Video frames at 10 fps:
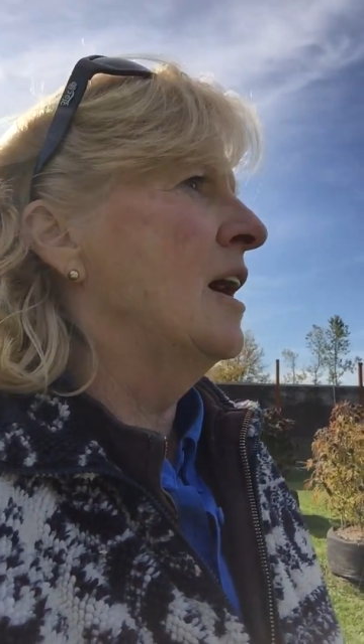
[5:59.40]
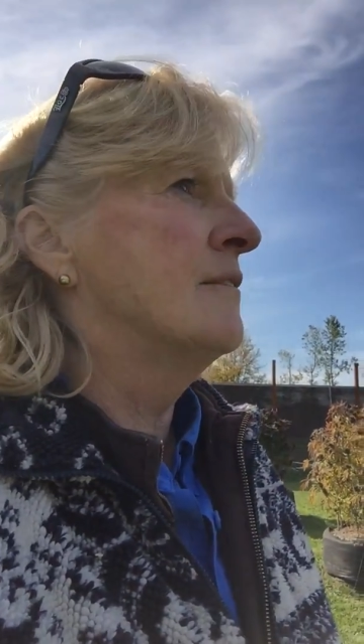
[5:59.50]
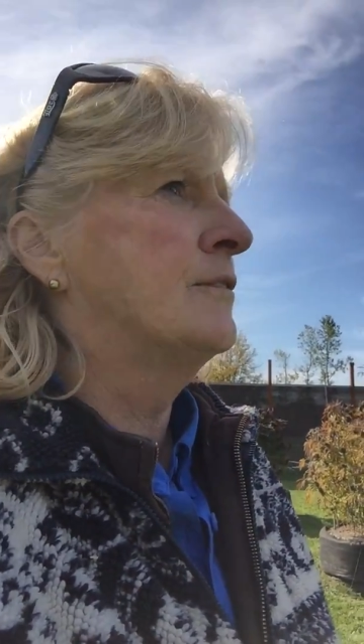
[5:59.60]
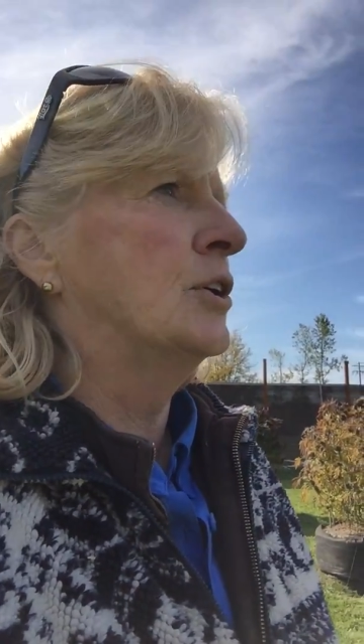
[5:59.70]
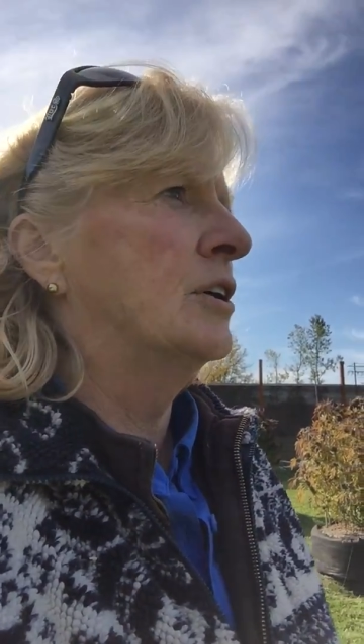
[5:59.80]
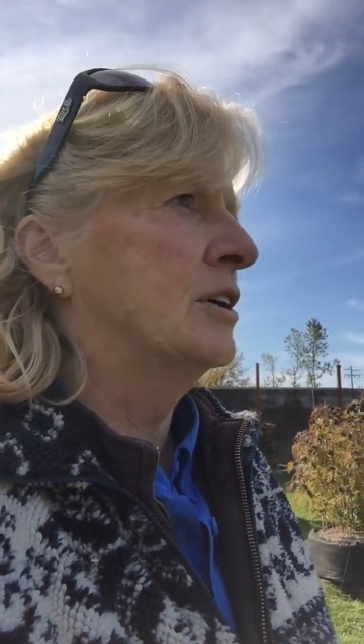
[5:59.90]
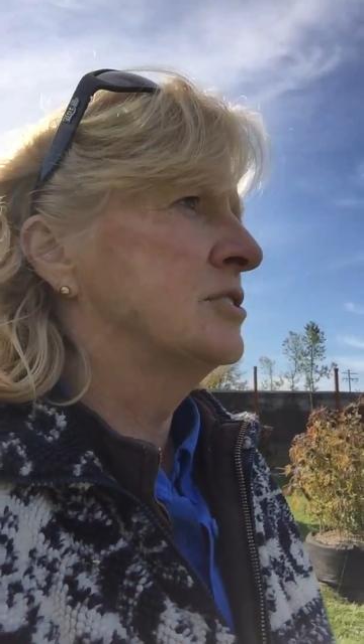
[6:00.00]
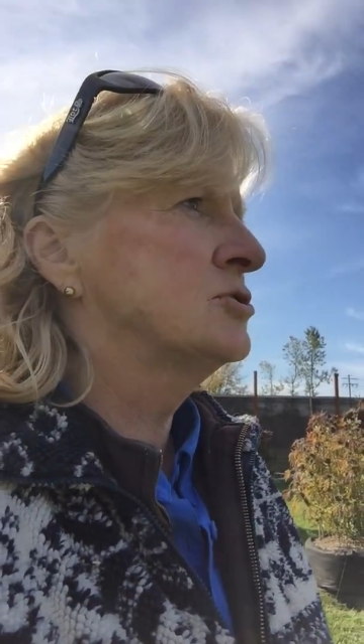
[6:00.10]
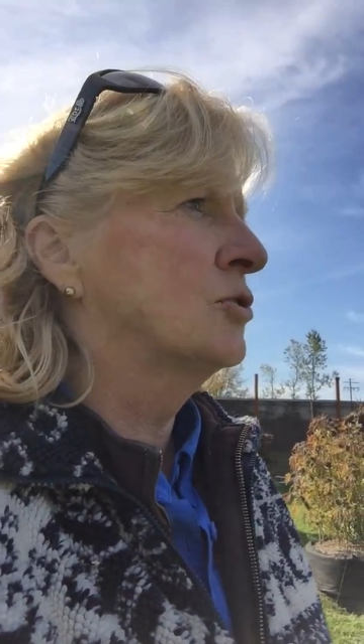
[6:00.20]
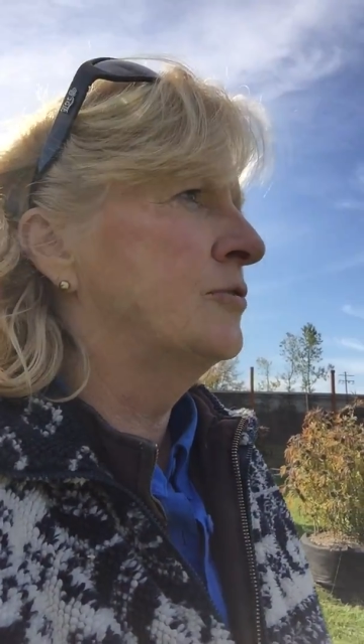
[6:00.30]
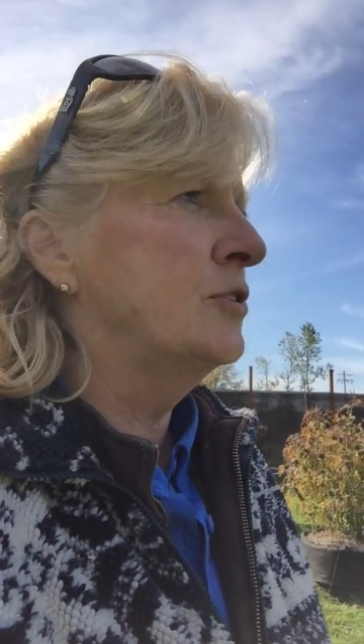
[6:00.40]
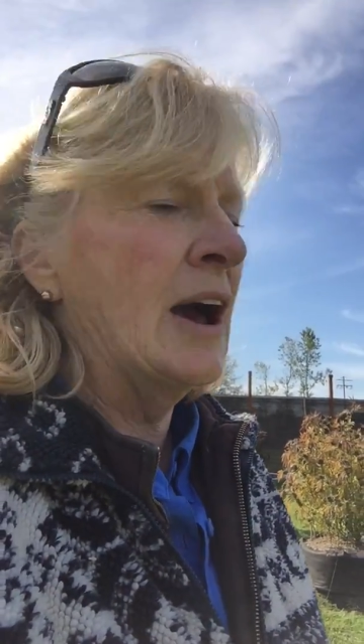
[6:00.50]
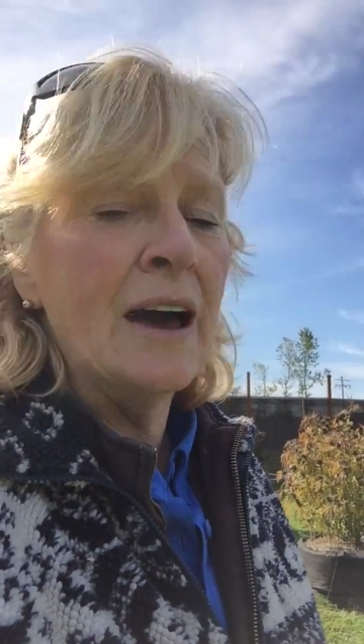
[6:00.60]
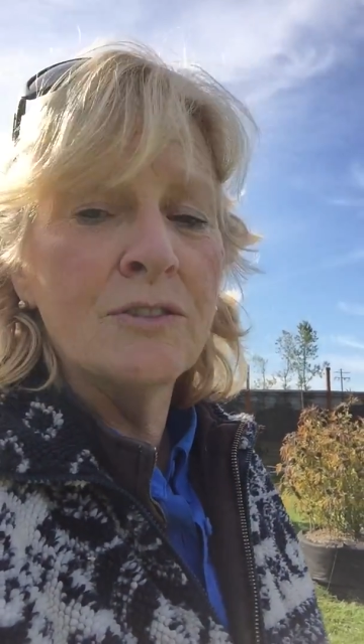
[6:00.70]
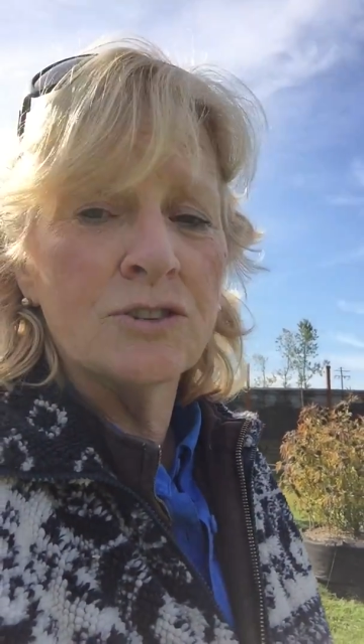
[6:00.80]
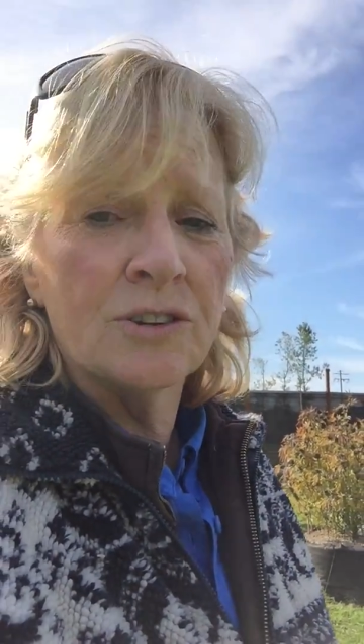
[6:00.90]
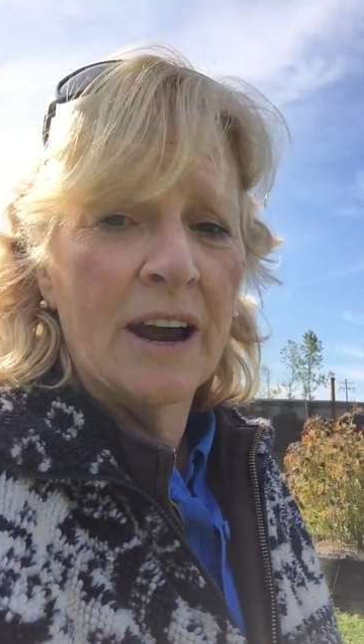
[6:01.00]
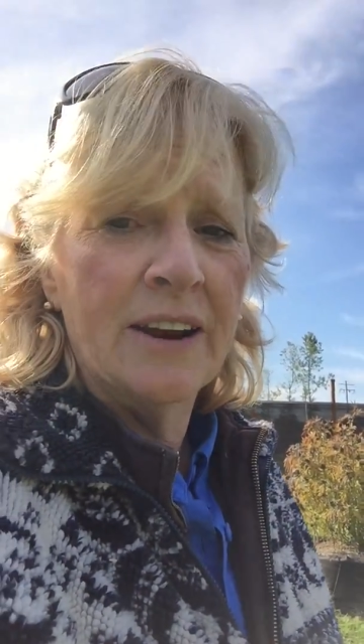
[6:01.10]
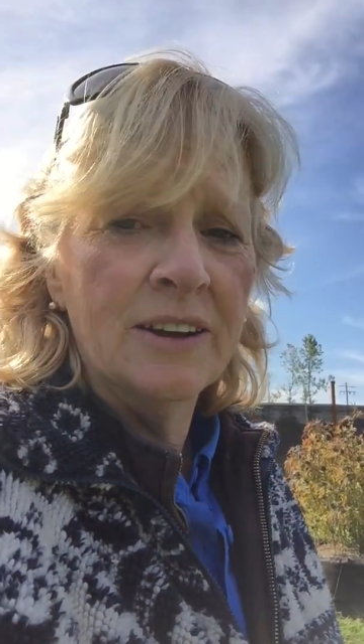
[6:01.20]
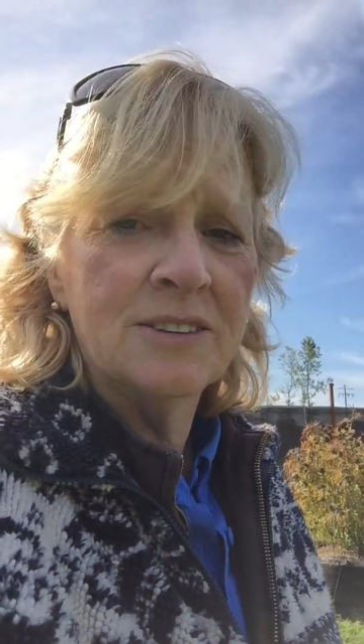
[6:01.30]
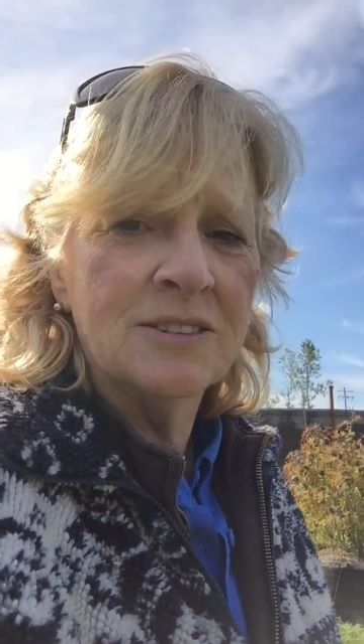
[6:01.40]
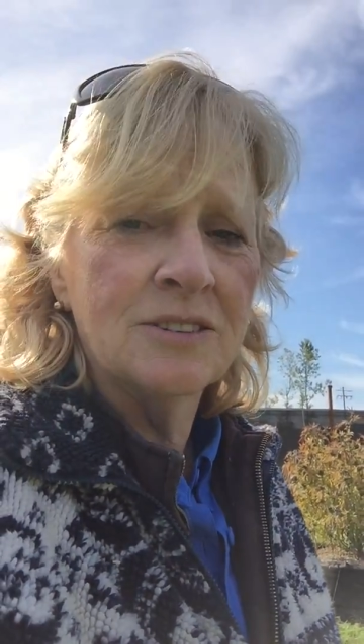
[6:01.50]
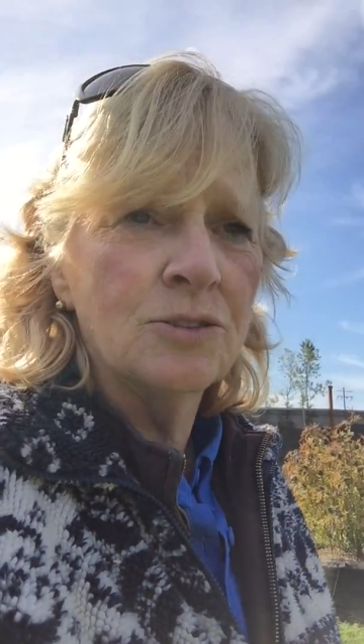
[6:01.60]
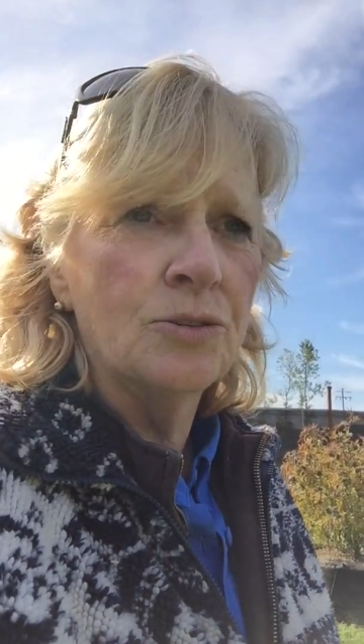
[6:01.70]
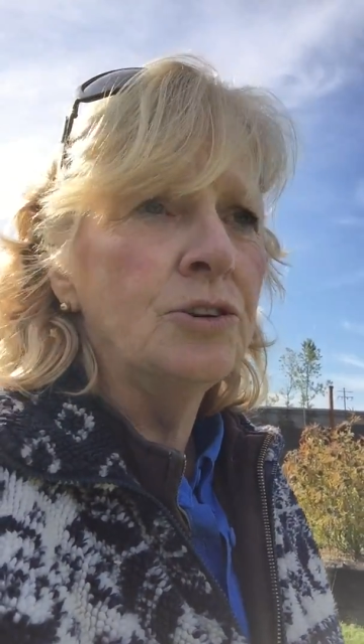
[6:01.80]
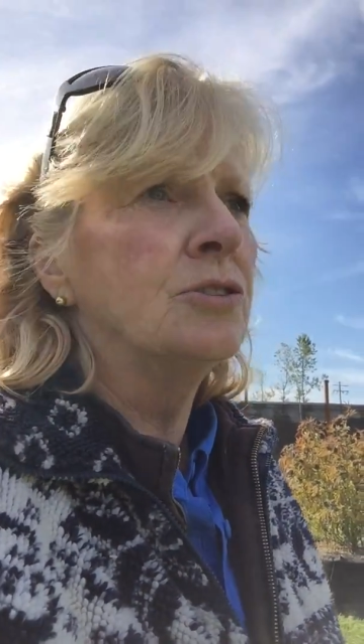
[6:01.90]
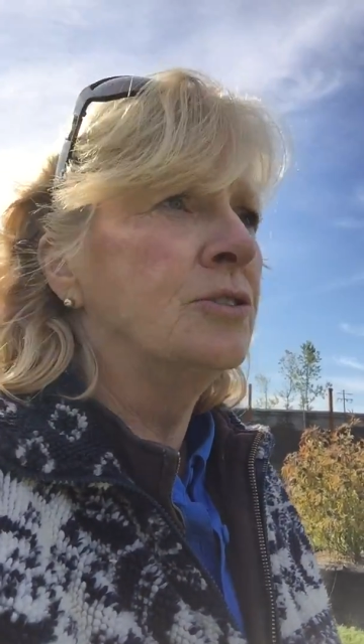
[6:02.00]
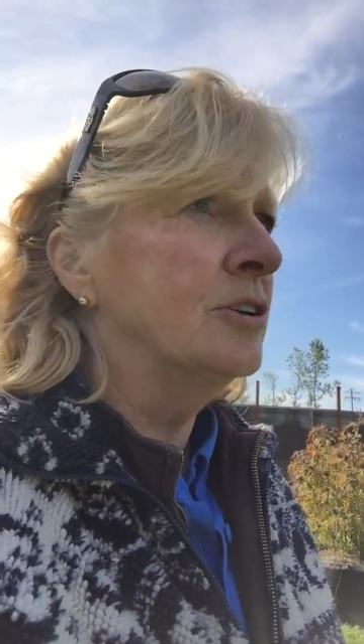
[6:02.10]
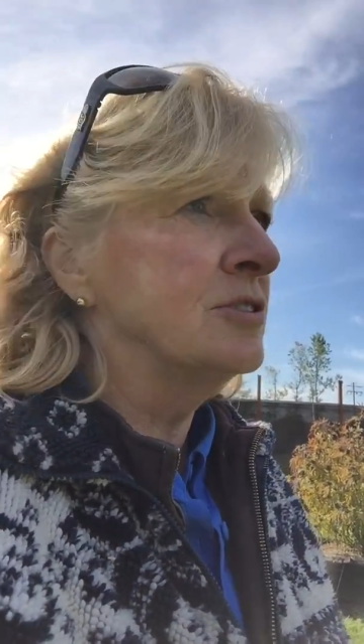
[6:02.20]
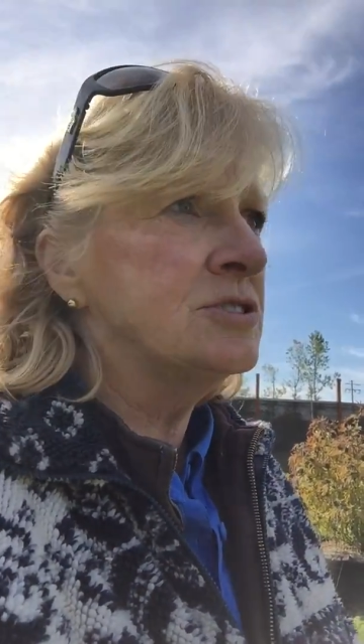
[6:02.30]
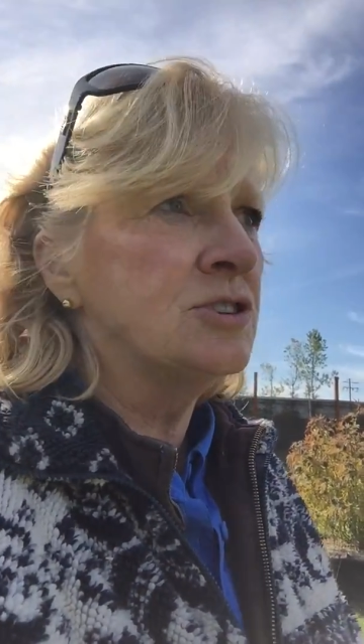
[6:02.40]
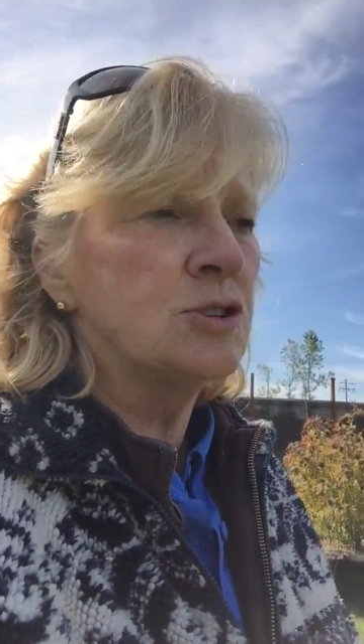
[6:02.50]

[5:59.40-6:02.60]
Ever. So if you haven't tried it, go to your nearest